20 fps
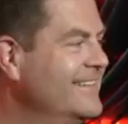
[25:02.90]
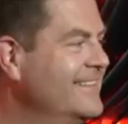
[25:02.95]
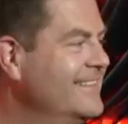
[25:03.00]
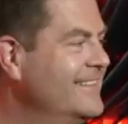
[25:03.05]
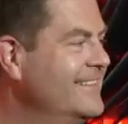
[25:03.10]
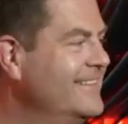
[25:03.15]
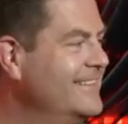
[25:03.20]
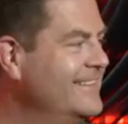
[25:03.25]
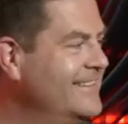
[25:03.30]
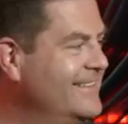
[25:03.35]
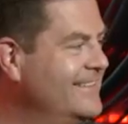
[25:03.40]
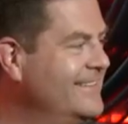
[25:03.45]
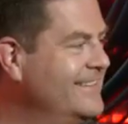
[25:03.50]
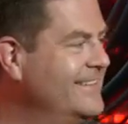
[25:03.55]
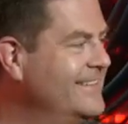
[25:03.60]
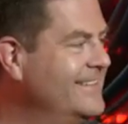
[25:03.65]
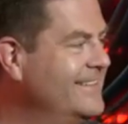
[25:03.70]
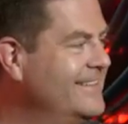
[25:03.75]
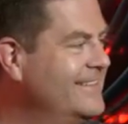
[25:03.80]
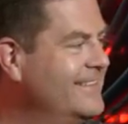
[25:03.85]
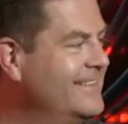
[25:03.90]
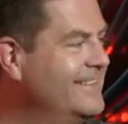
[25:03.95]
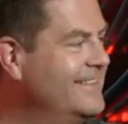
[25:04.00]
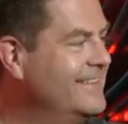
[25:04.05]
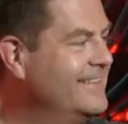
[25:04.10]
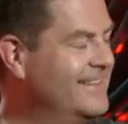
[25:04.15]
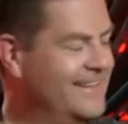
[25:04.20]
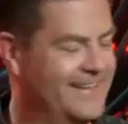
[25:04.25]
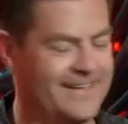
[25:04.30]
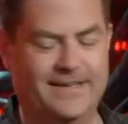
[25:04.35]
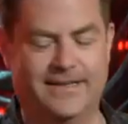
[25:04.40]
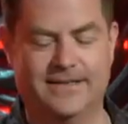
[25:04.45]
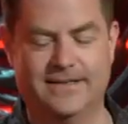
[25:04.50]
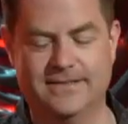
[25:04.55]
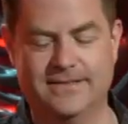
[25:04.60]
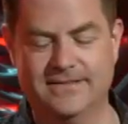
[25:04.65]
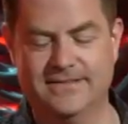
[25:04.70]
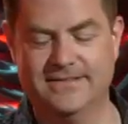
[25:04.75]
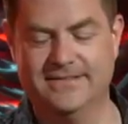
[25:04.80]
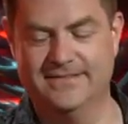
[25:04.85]

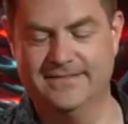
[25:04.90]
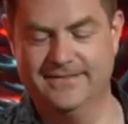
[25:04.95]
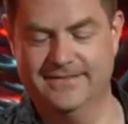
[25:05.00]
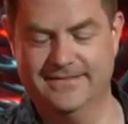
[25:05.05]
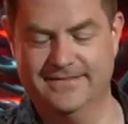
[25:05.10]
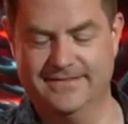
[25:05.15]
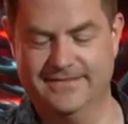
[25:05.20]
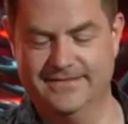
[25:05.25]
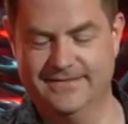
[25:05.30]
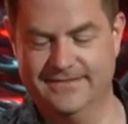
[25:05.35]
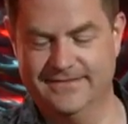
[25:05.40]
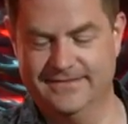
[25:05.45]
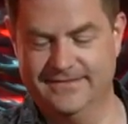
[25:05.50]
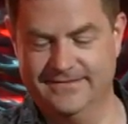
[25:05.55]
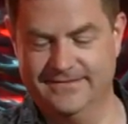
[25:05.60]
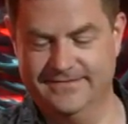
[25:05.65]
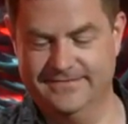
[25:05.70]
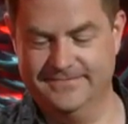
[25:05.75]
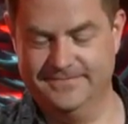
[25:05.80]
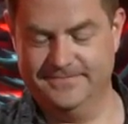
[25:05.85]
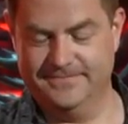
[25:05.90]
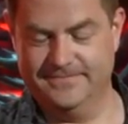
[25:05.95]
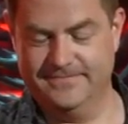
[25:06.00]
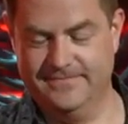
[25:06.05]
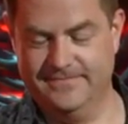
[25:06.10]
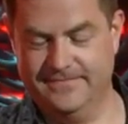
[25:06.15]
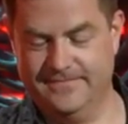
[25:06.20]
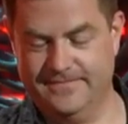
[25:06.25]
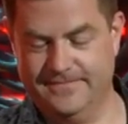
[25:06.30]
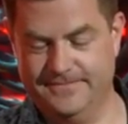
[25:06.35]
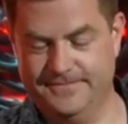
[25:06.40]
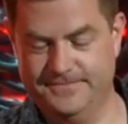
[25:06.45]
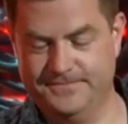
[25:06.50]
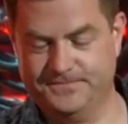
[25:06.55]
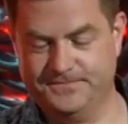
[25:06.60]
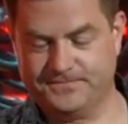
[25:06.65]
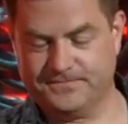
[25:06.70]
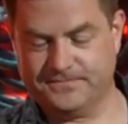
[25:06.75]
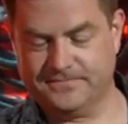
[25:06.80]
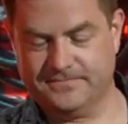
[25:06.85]

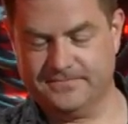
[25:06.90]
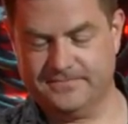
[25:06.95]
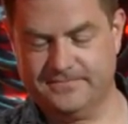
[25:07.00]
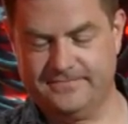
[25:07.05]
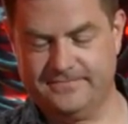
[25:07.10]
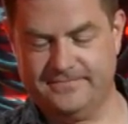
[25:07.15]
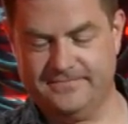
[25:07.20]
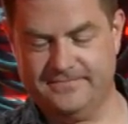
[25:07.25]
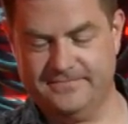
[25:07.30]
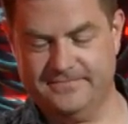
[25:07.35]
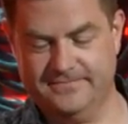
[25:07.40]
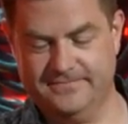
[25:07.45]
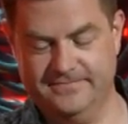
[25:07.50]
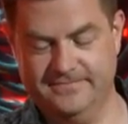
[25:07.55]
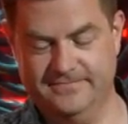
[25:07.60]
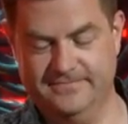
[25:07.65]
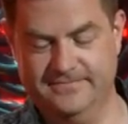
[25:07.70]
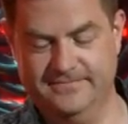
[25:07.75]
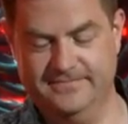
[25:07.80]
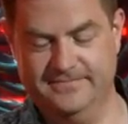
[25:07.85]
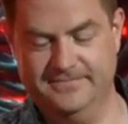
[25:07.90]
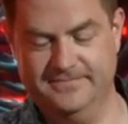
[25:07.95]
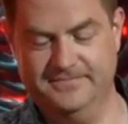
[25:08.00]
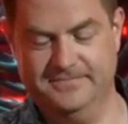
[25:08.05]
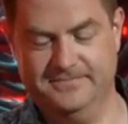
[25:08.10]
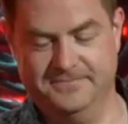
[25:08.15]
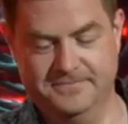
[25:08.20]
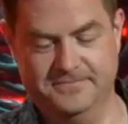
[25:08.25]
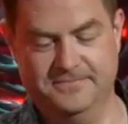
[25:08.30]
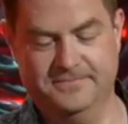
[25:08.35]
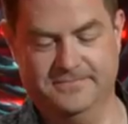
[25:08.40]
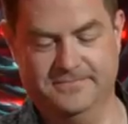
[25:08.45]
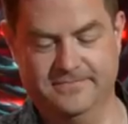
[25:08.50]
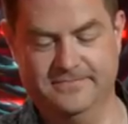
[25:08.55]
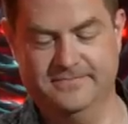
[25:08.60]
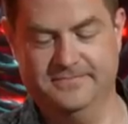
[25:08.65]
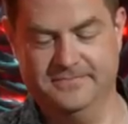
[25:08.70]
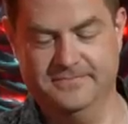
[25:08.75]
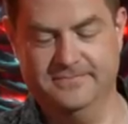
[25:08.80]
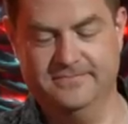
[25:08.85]

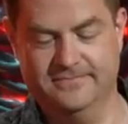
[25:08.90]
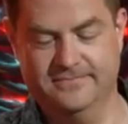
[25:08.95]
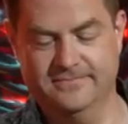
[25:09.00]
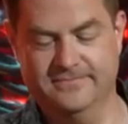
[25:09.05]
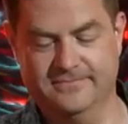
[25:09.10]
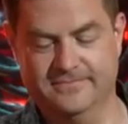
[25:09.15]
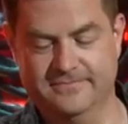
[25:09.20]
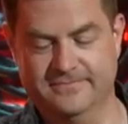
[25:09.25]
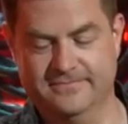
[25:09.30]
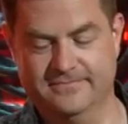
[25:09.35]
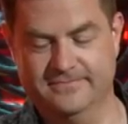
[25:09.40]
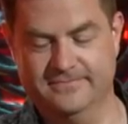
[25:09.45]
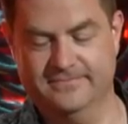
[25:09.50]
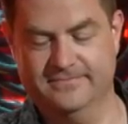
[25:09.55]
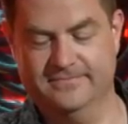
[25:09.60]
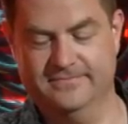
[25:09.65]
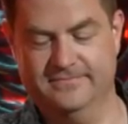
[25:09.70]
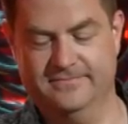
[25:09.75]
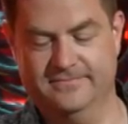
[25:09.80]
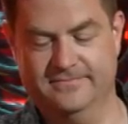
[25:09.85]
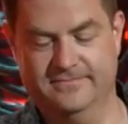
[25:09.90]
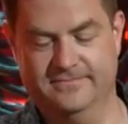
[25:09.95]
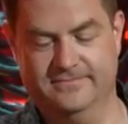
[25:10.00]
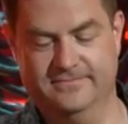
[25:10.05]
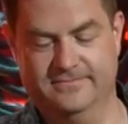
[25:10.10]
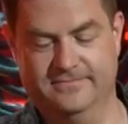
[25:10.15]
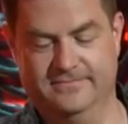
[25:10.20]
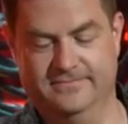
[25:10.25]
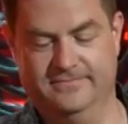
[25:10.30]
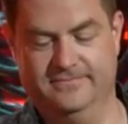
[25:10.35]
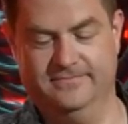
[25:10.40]
This person isn't speaking.